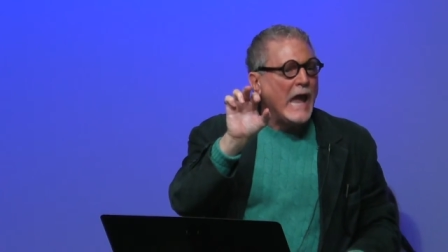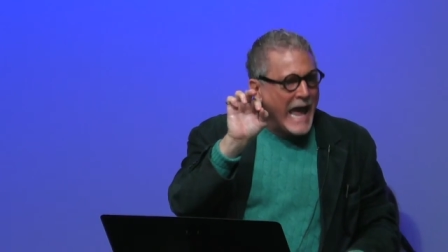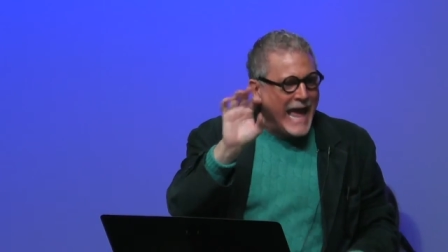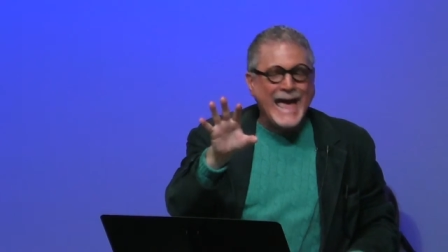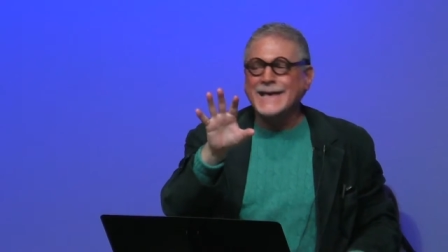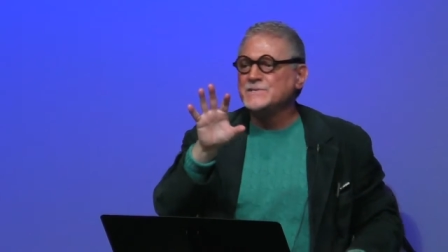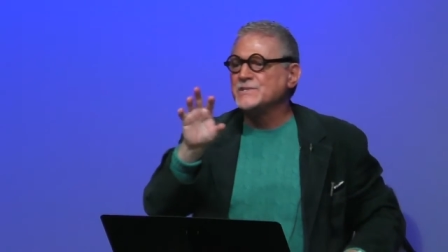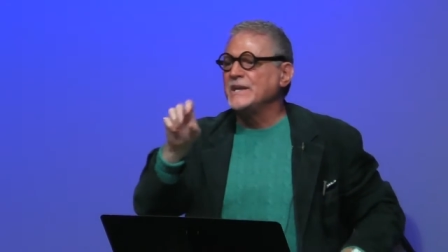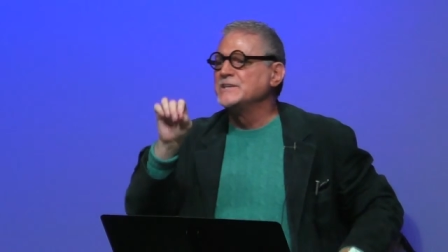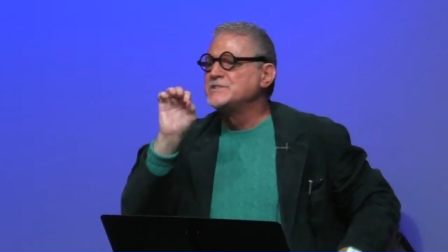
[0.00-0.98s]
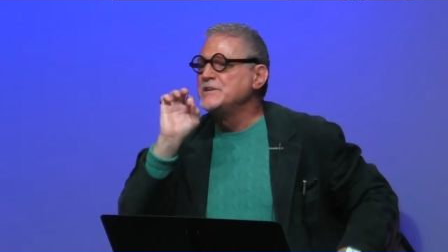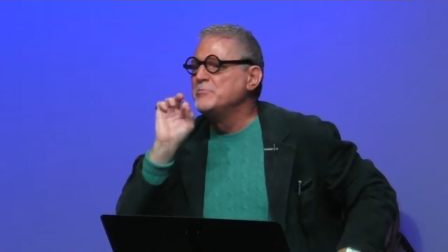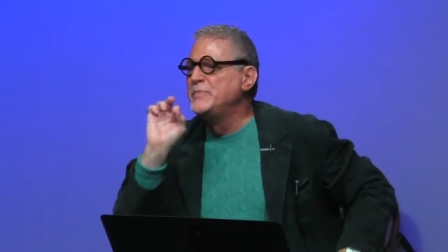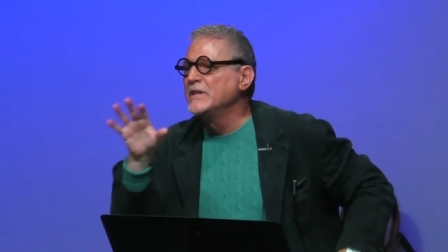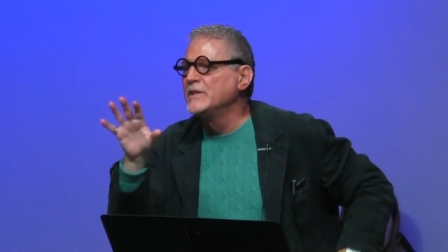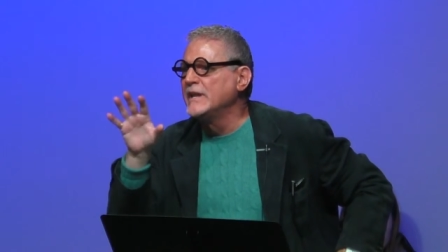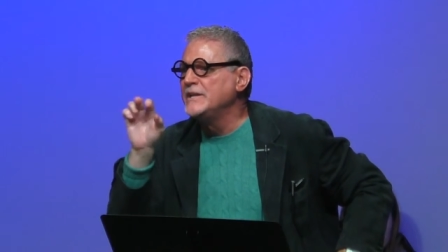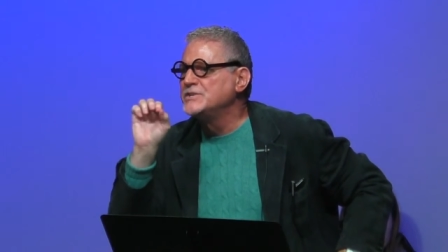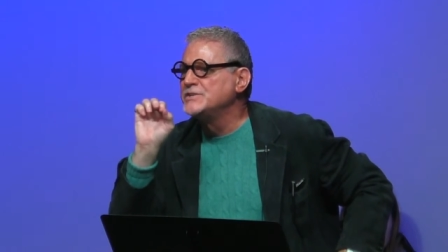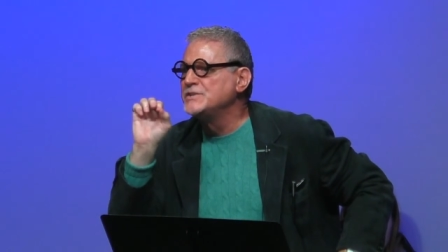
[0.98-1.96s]
has is the
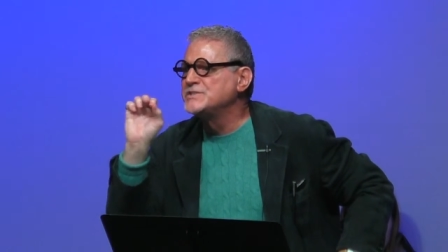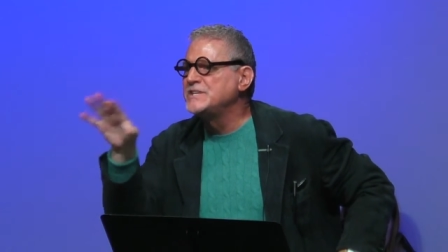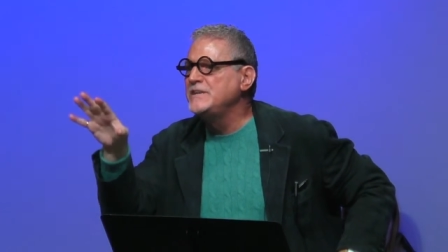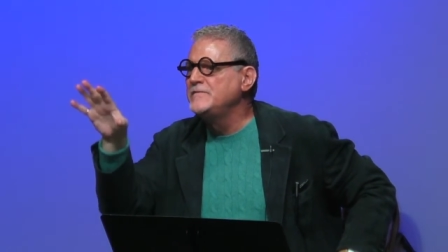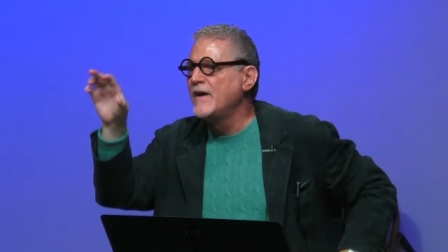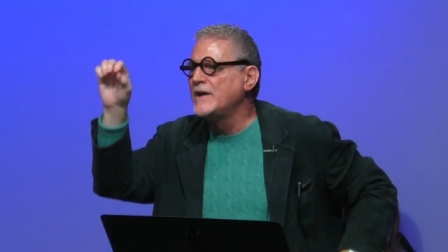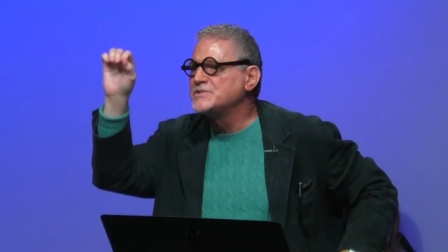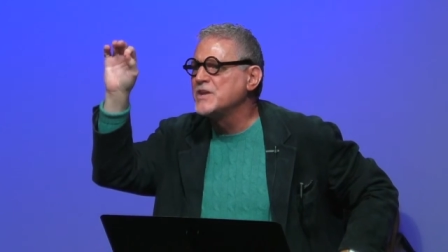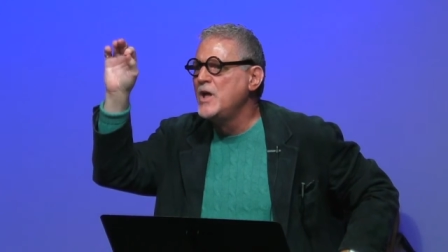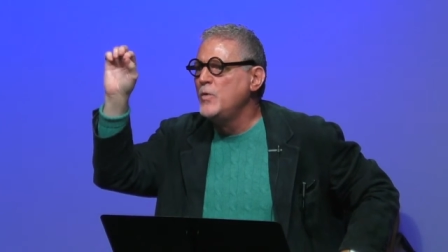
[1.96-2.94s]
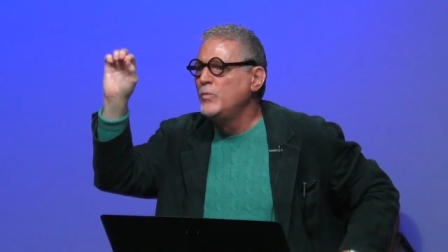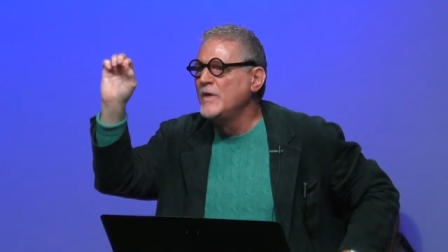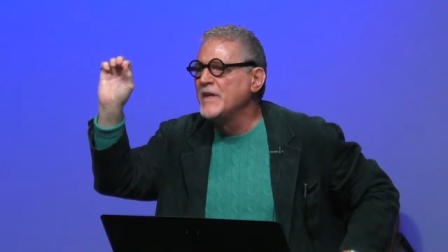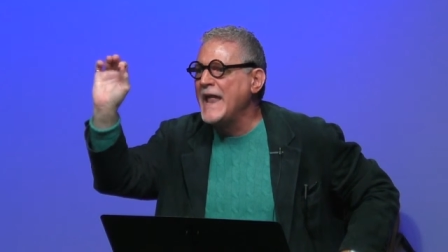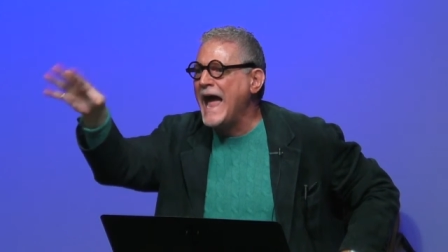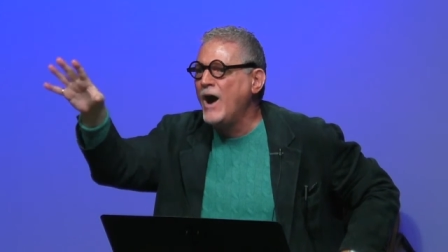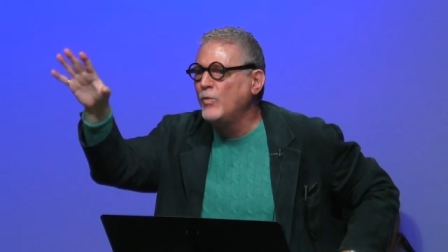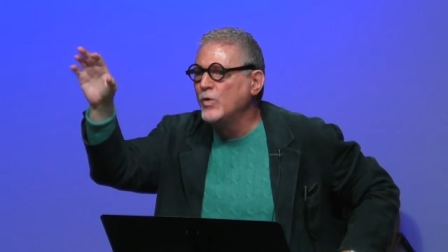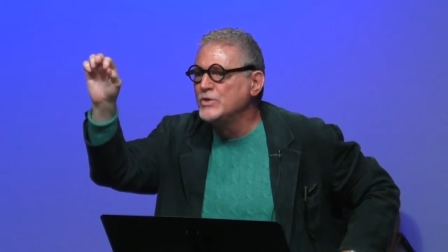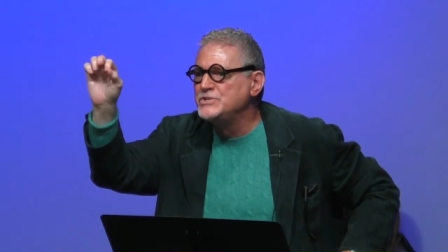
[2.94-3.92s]
ability to deceive us with an
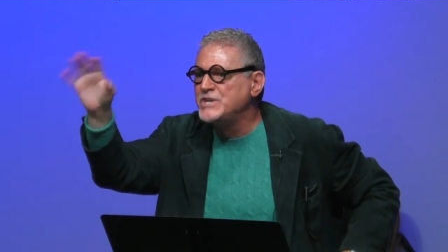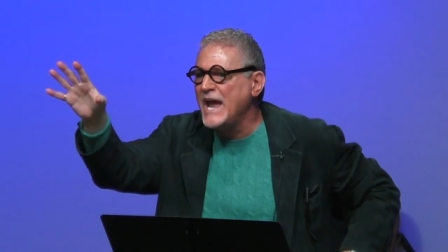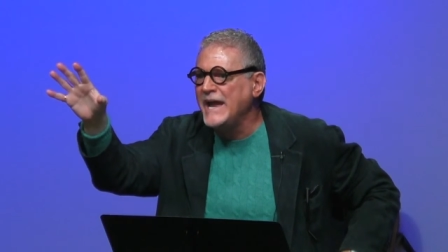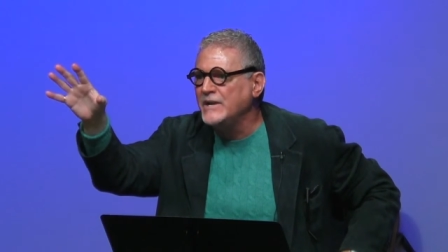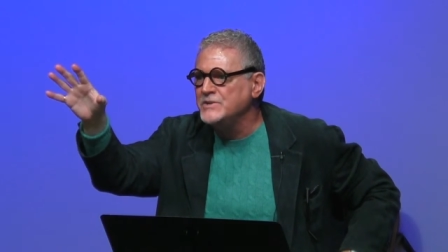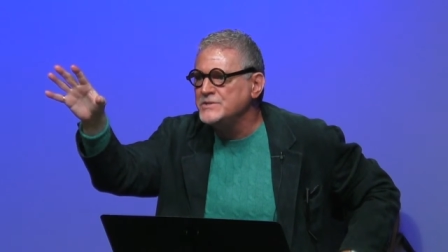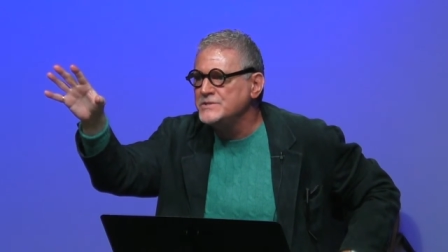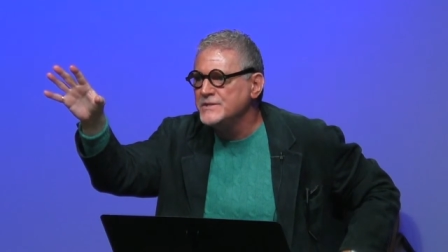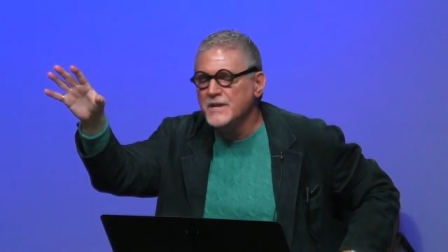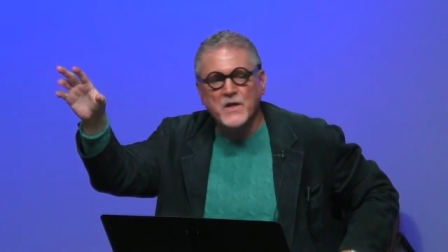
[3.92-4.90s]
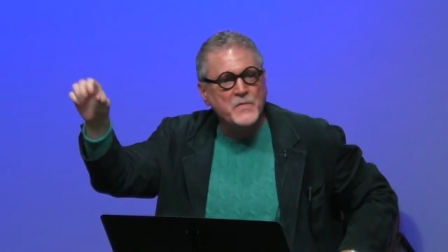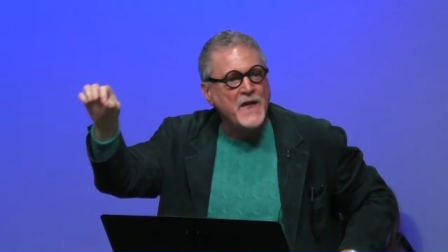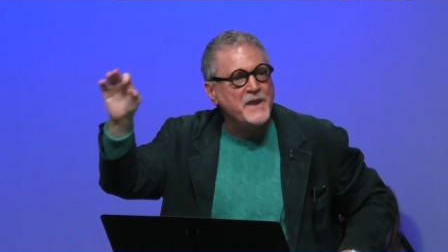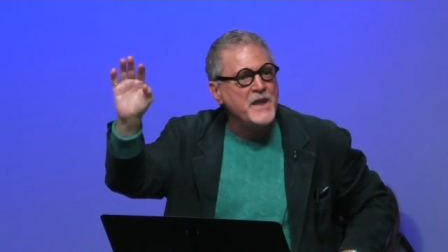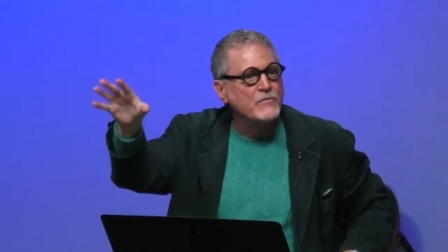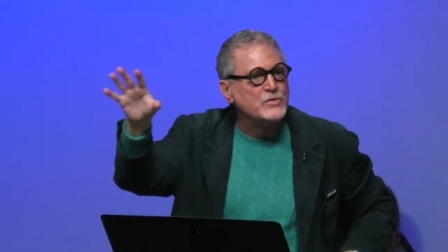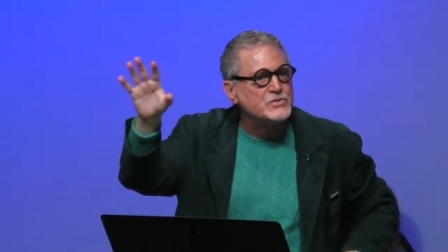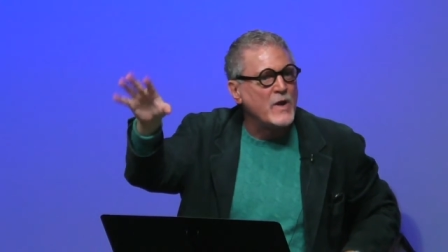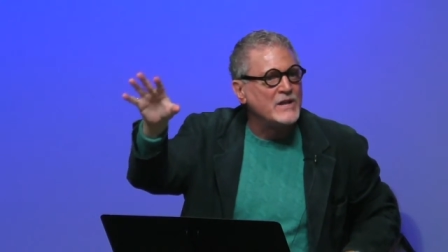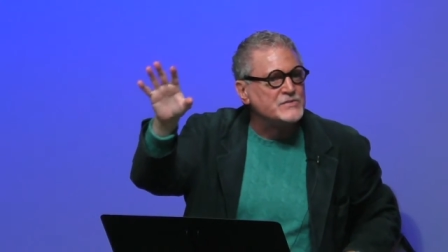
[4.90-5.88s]
outward change that never
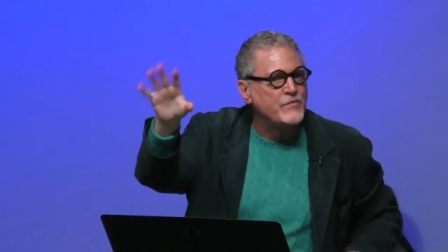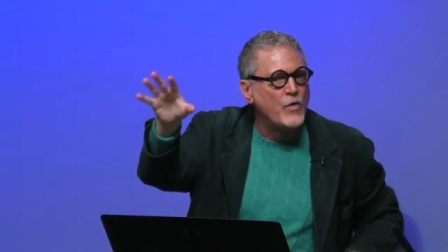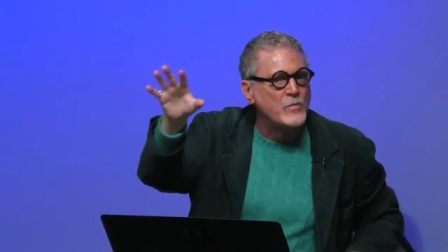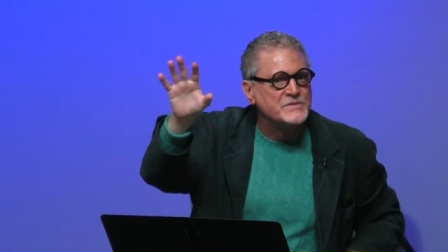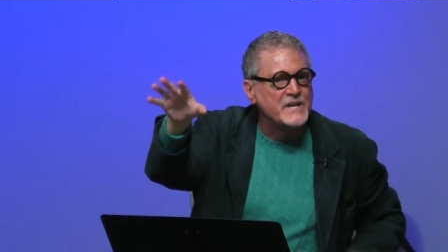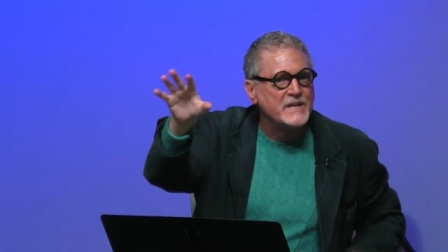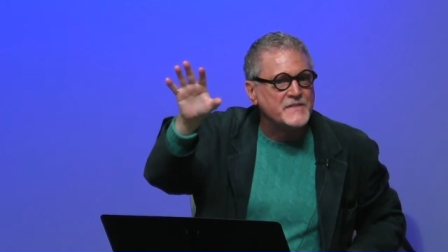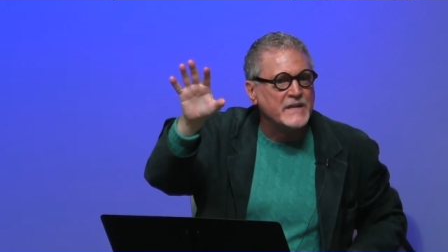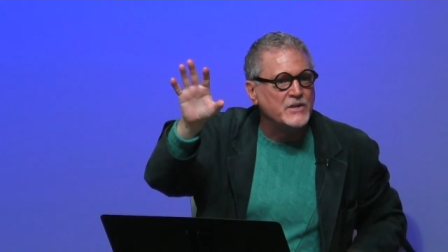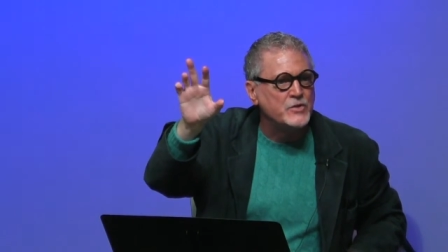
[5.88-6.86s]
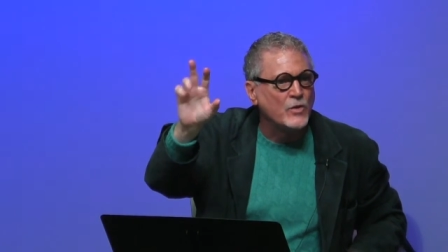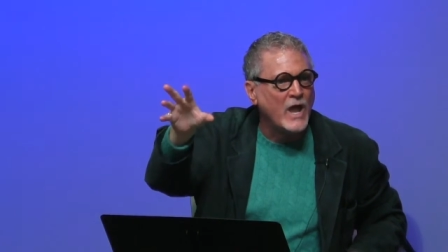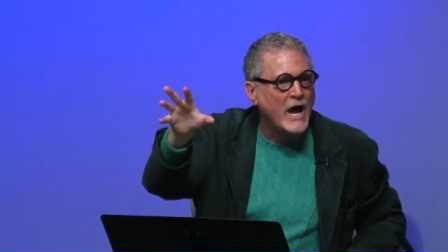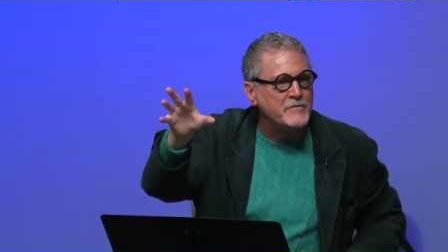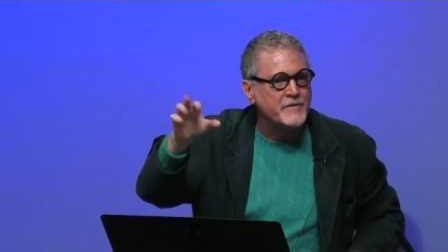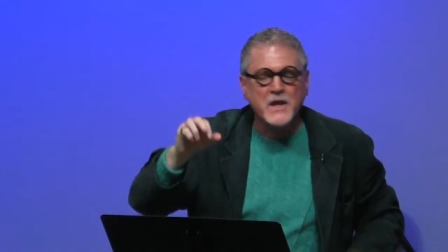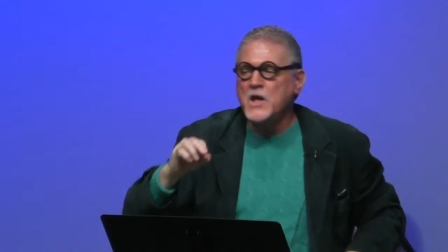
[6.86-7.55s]
transforms anything in your life.